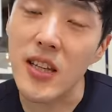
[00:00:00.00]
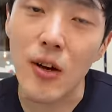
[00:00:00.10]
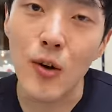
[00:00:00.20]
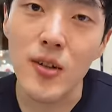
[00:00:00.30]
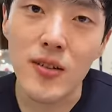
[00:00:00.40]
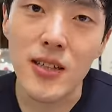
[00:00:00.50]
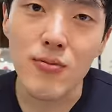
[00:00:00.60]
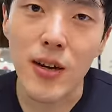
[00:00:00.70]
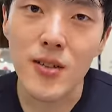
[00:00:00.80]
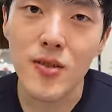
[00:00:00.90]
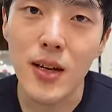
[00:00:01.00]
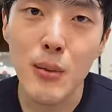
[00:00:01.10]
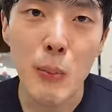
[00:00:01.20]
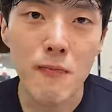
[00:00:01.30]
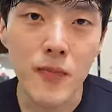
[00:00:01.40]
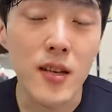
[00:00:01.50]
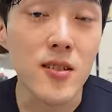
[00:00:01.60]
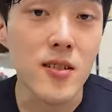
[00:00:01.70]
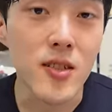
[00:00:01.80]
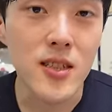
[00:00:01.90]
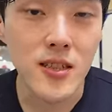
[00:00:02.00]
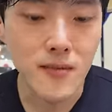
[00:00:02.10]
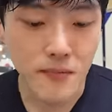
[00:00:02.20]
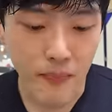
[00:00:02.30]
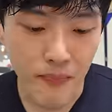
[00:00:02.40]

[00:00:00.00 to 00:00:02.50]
The owner of this restaurant is a Christian.